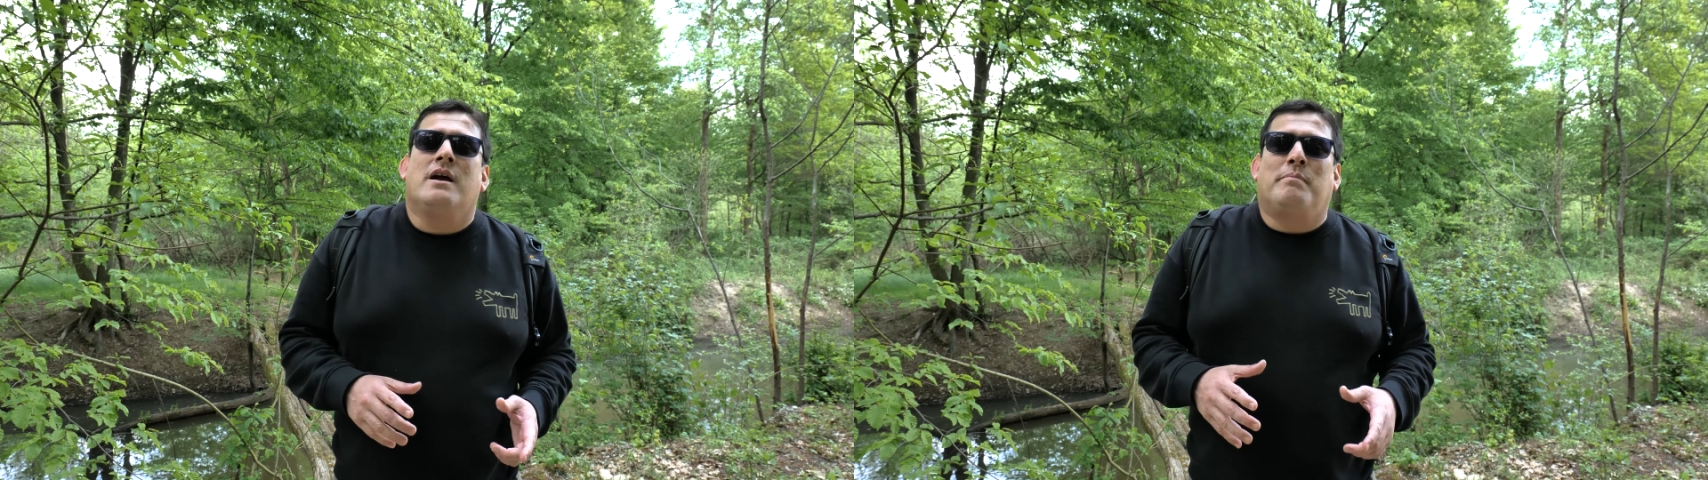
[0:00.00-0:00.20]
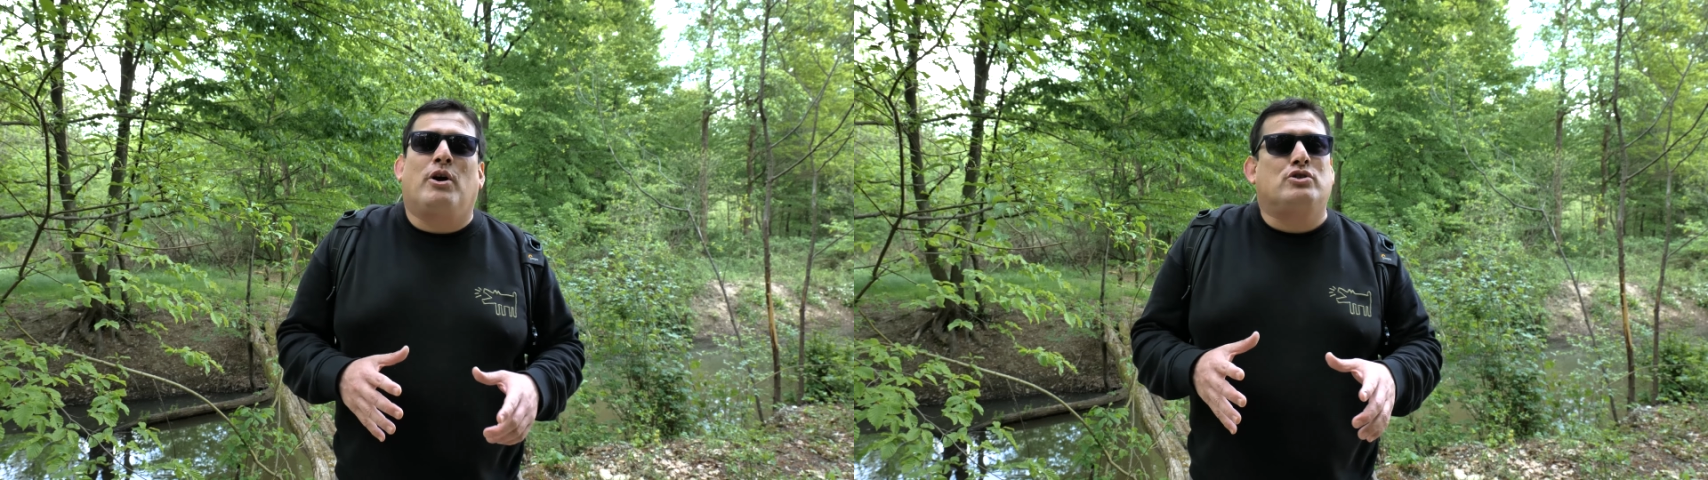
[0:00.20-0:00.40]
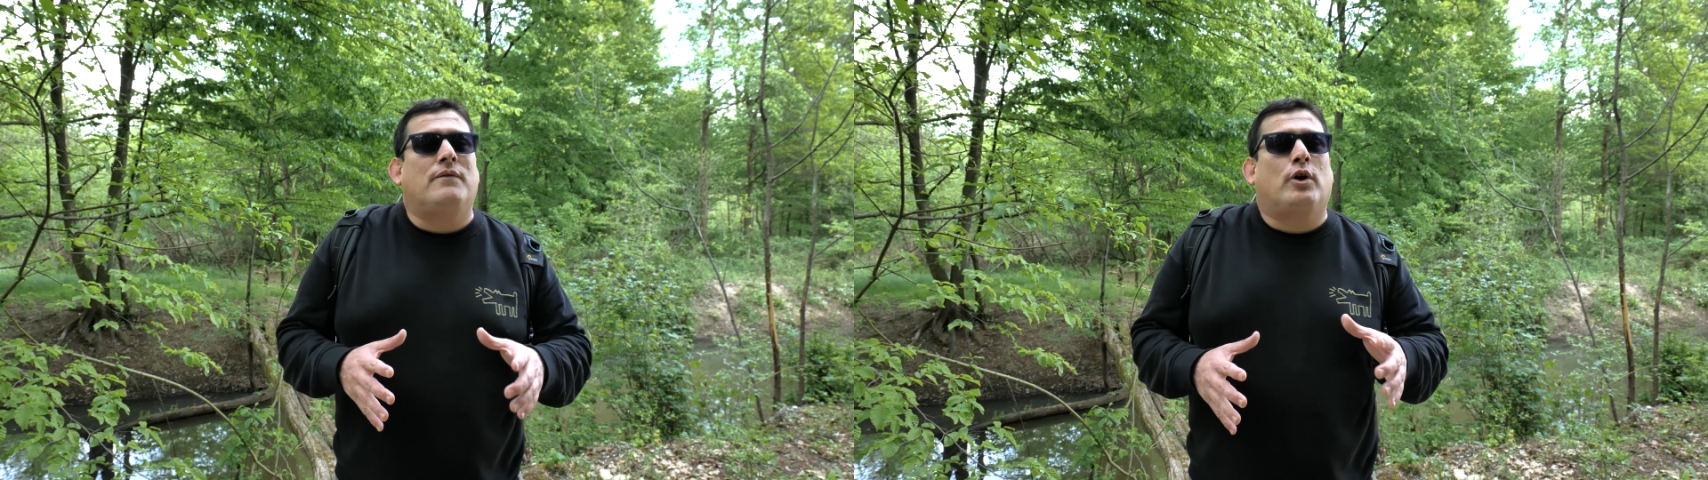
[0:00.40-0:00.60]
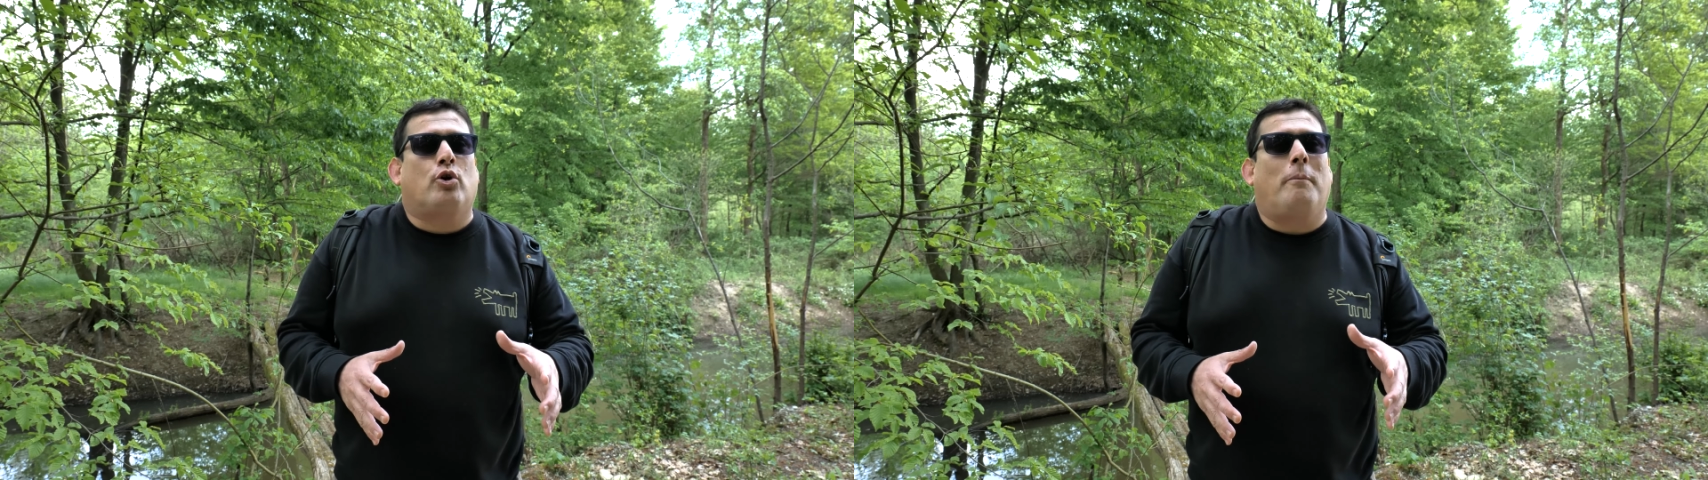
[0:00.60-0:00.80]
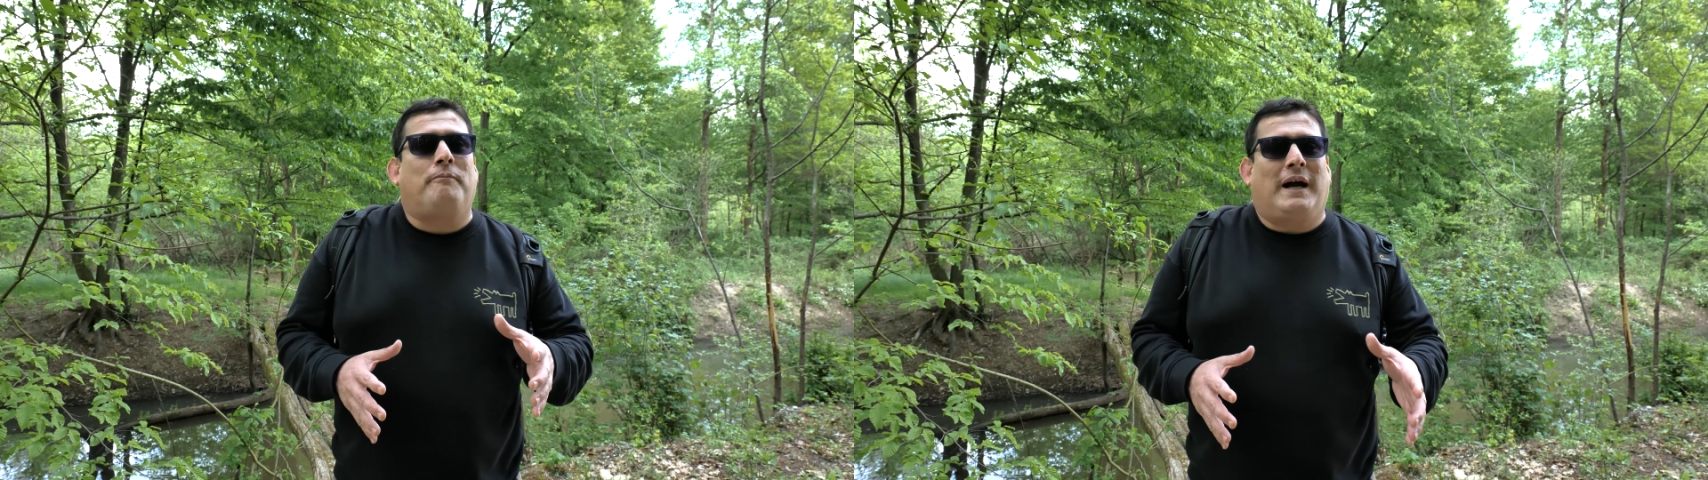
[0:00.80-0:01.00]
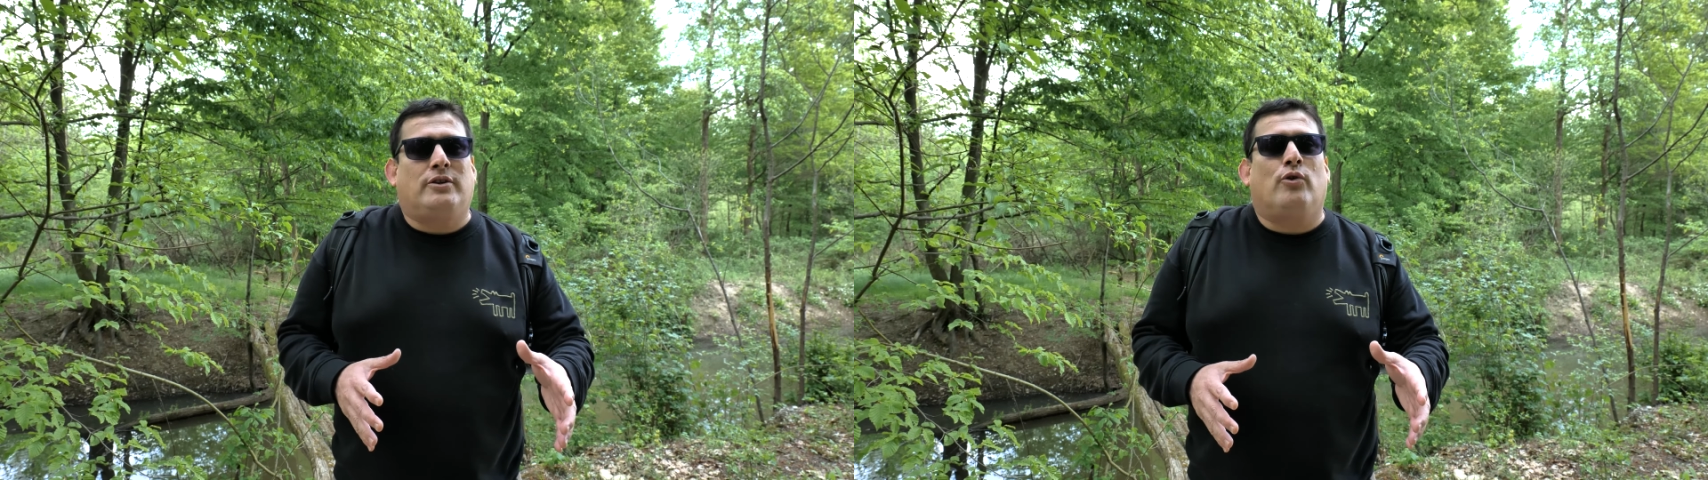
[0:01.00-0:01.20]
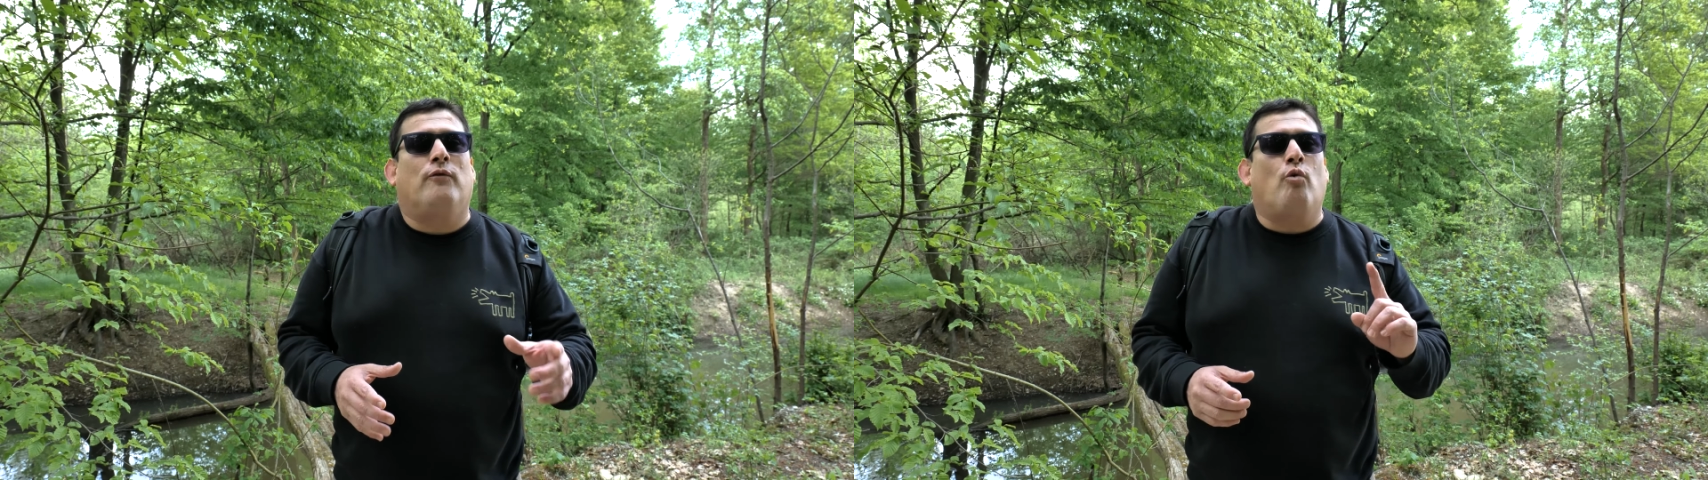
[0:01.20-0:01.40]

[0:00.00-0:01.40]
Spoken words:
because of the crop factor of